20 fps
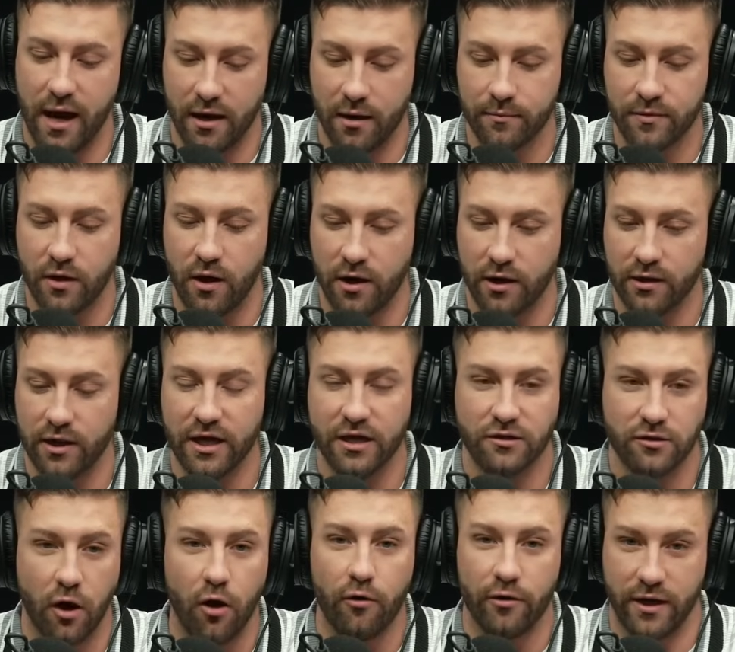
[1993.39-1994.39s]
I'm talking like
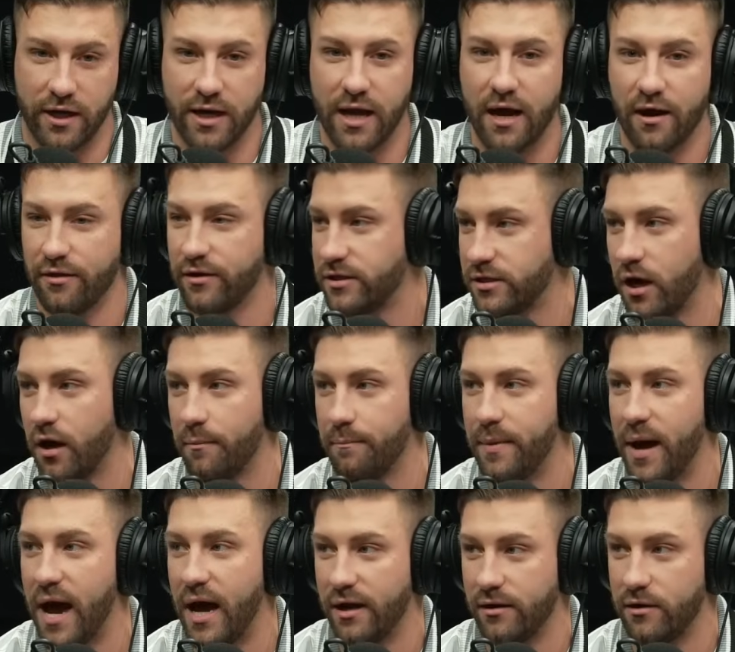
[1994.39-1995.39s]
Dalton get out of the tub bad.